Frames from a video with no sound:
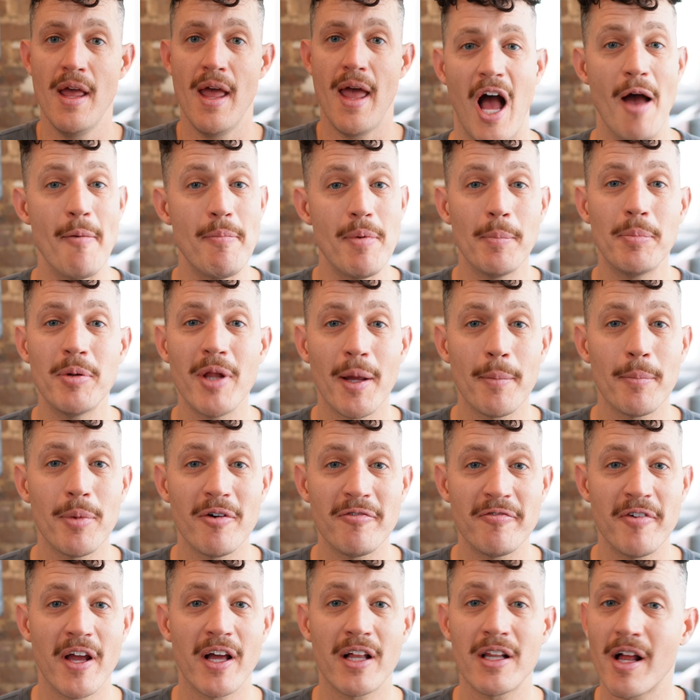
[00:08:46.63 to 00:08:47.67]
I've been playing
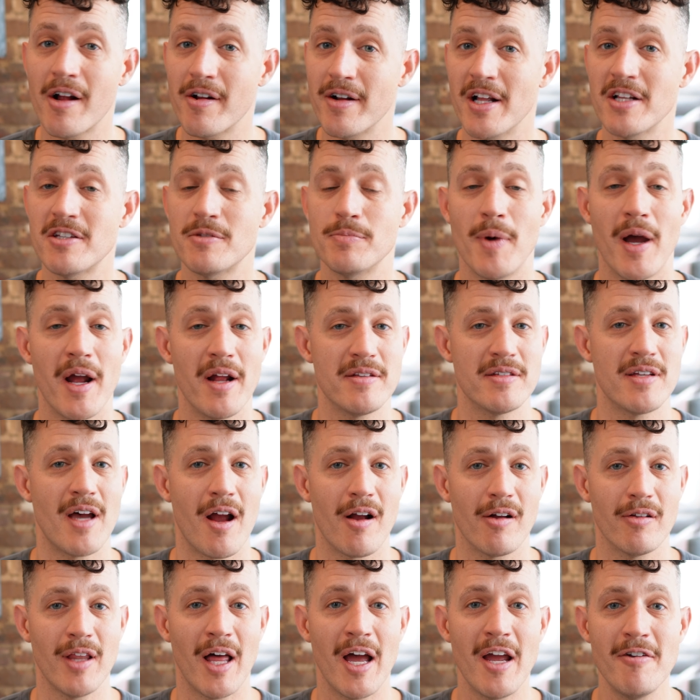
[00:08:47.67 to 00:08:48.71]
Buffet clarinets my
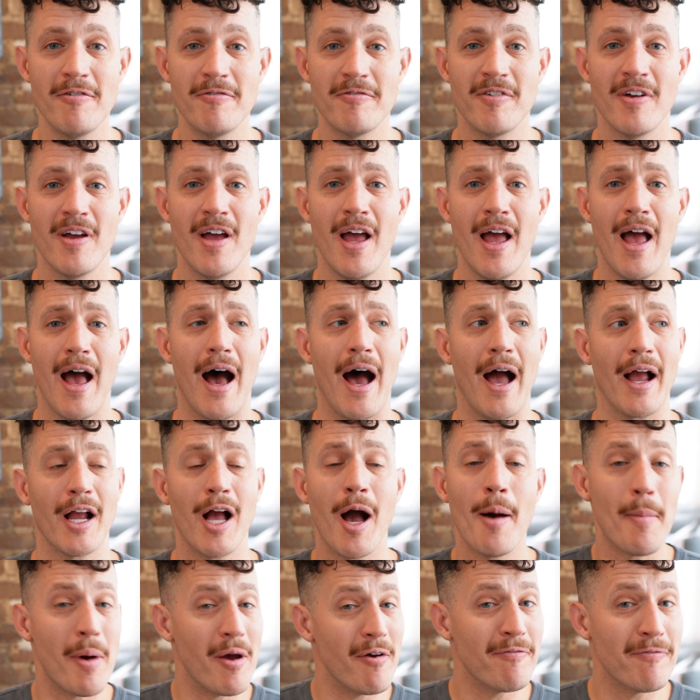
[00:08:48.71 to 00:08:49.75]
entire life. I
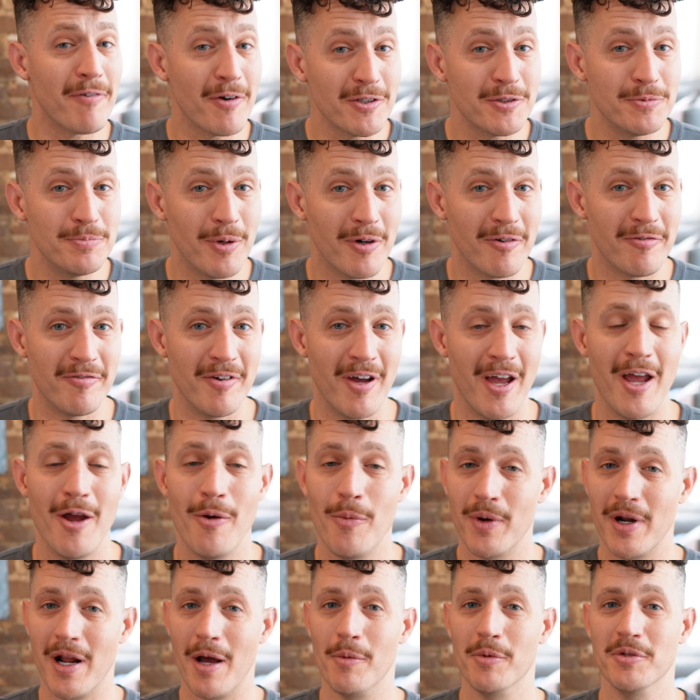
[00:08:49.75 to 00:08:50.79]
got my first Buffet
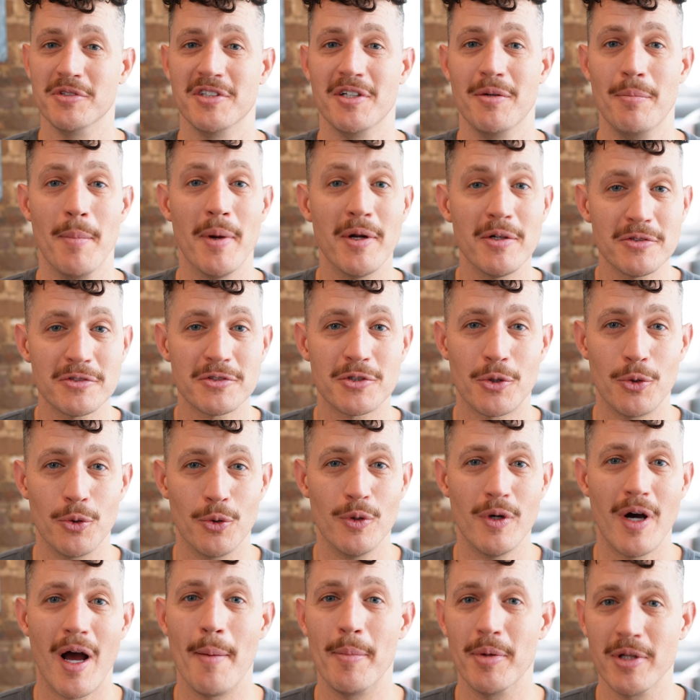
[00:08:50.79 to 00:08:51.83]
when I was in middle
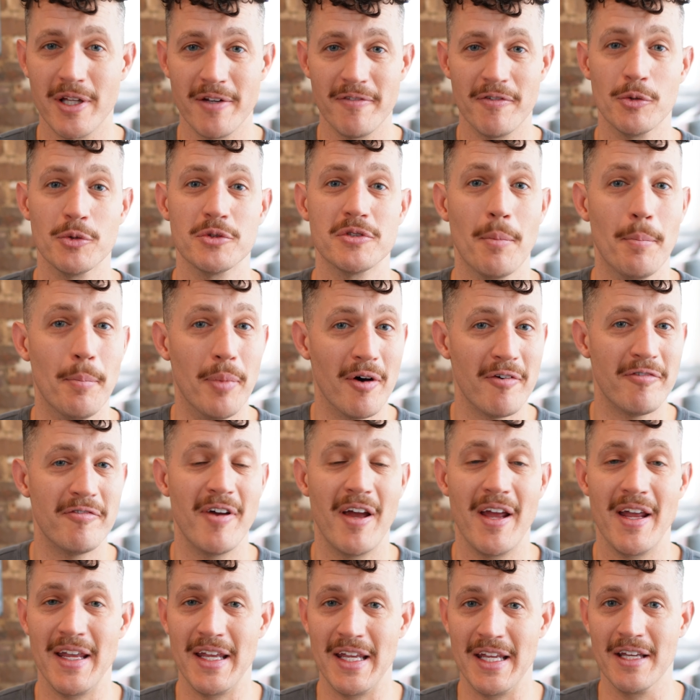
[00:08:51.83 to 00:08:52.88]
school. I believe it was a
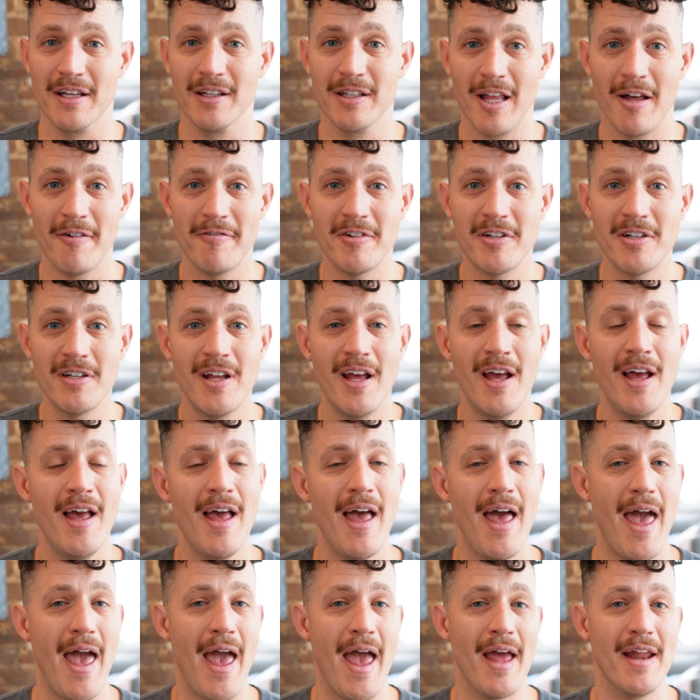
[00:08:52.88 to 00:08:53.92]
Buffet E11.
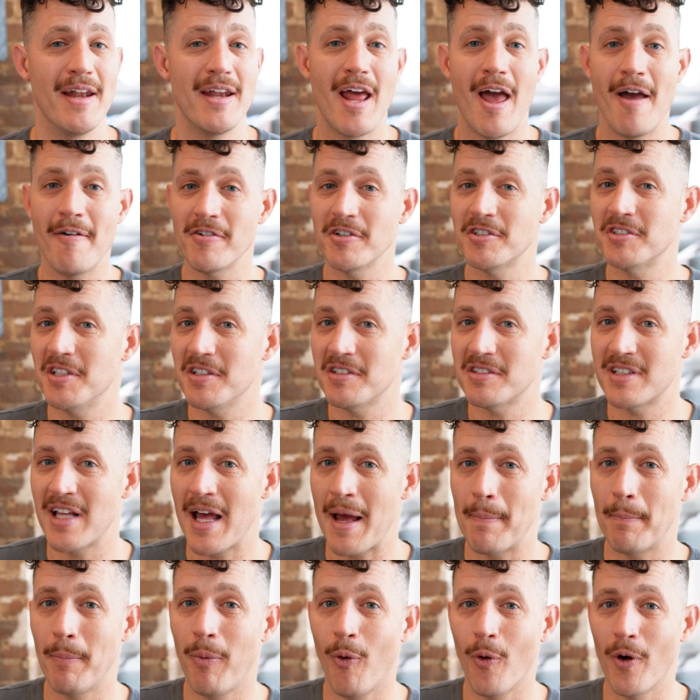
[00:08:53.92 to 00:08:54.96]
And ever since
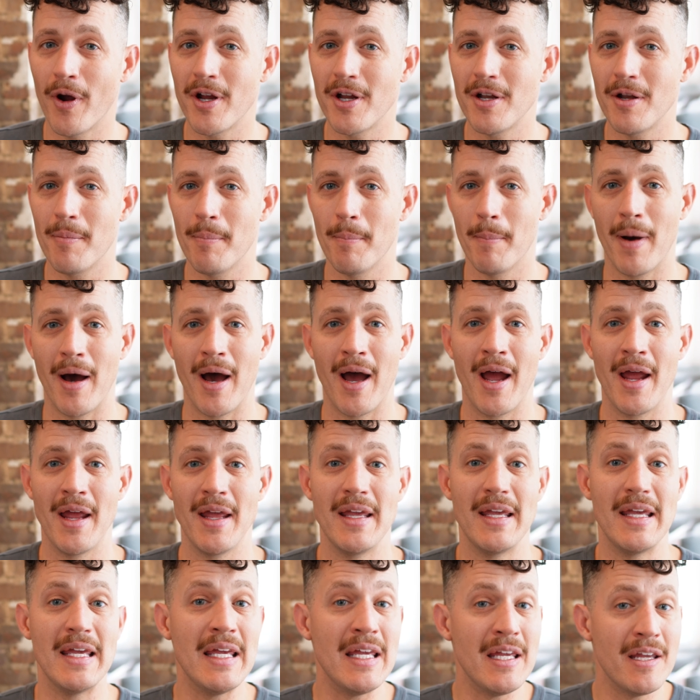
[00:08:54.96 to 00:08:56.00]
that point, my
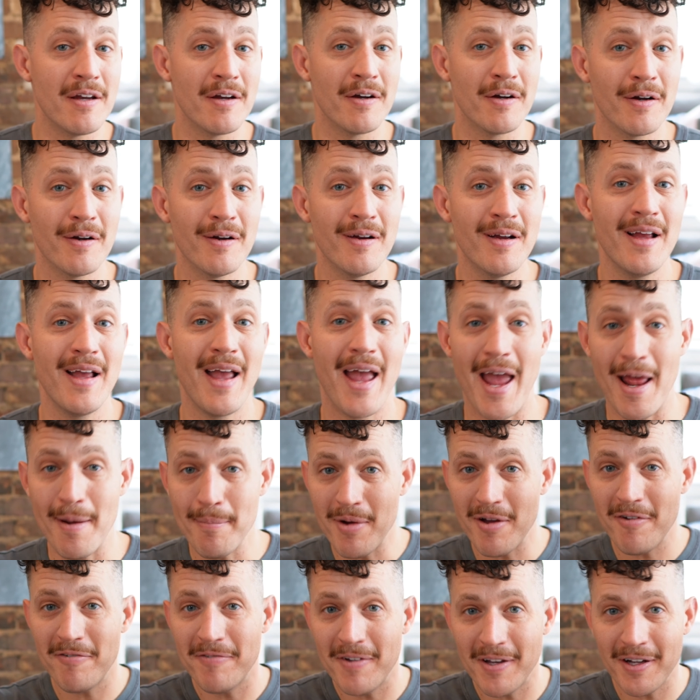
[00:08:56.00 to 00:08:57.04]
ear and
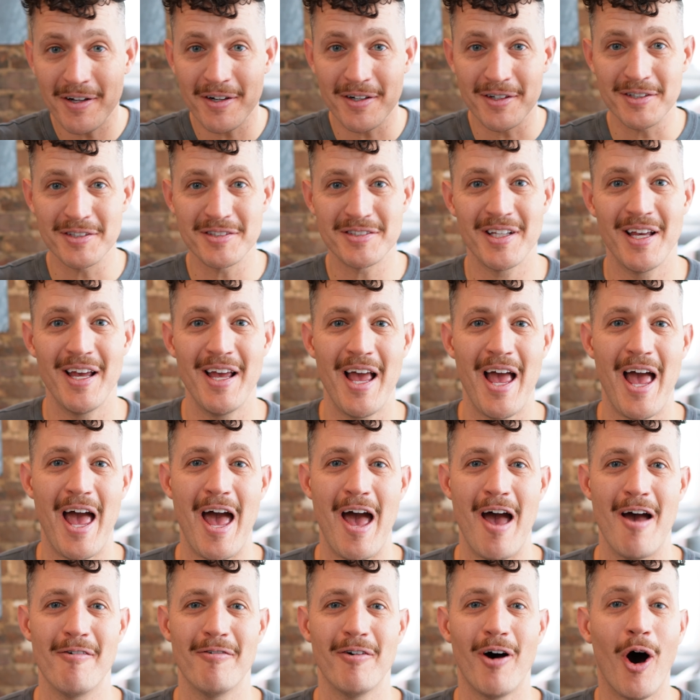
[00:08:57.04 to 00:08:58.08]
my fingers
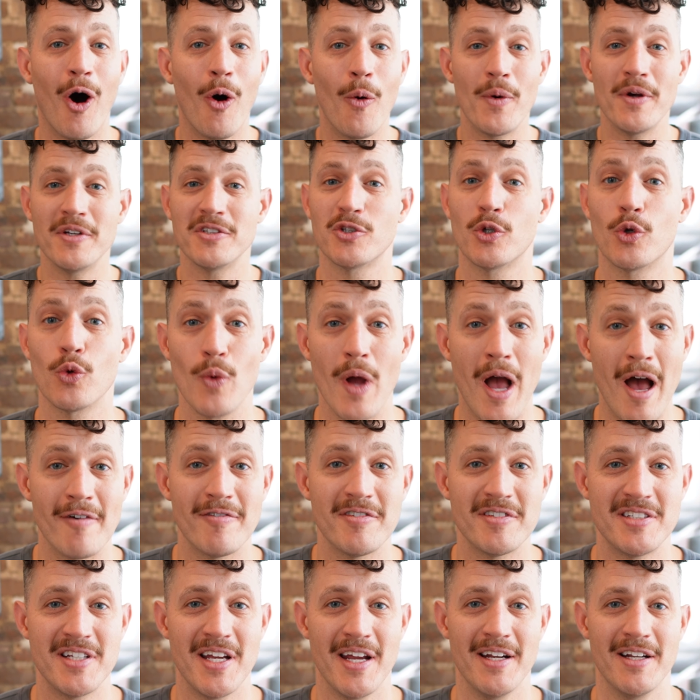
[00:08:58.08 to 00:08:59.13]
have always
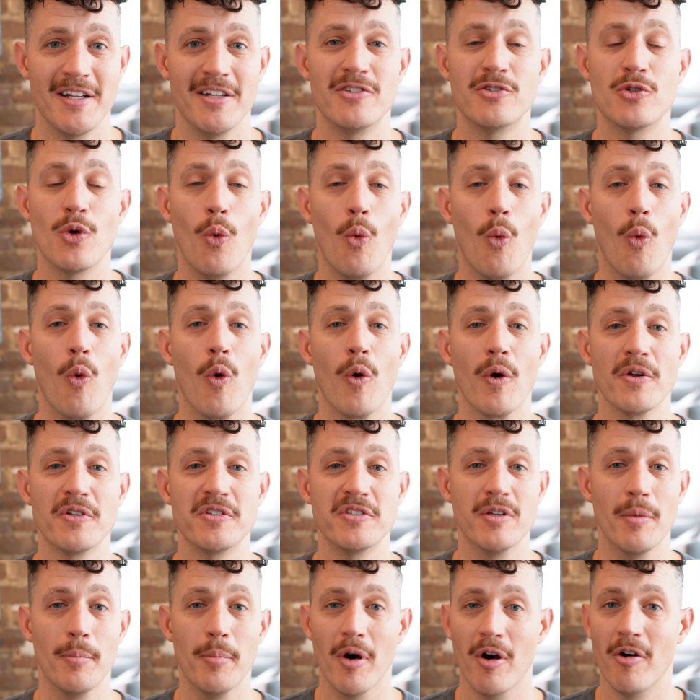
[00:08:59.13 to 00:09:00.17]
gravitated
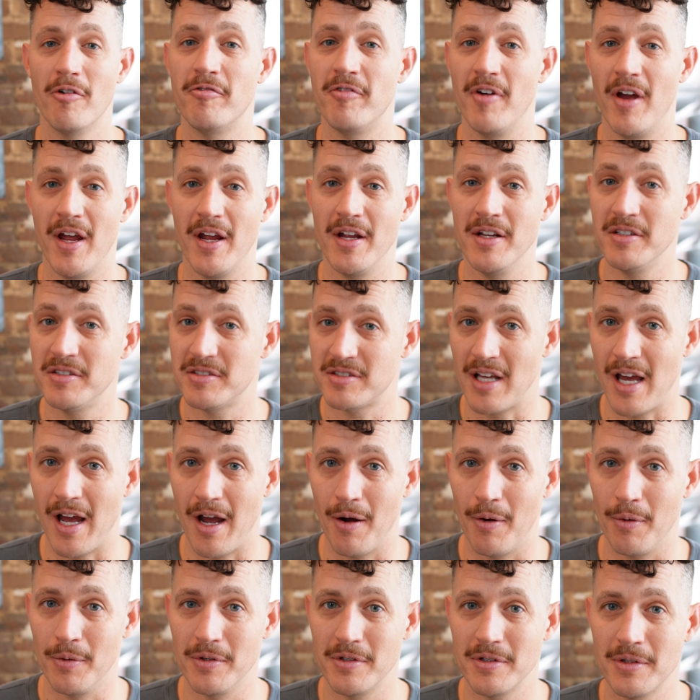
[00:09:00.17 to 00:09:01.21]
towards the Buffet
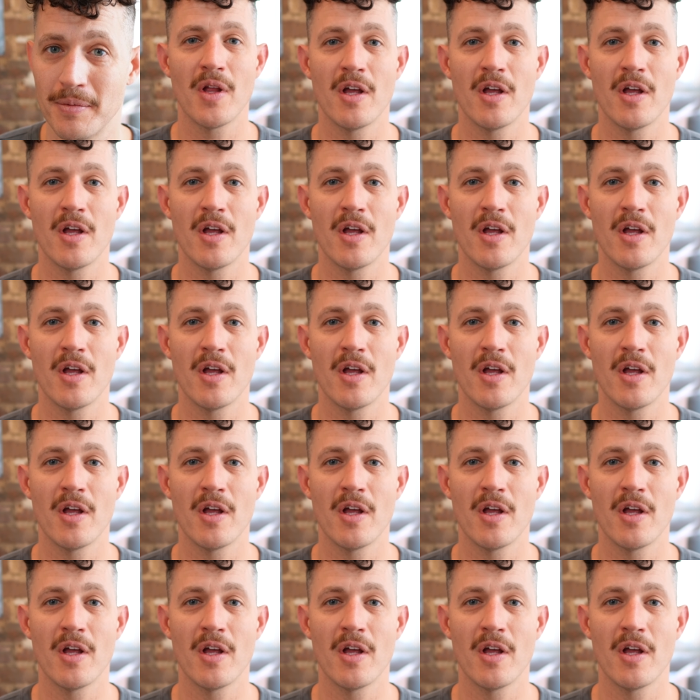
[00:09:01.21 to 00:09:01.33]
sound.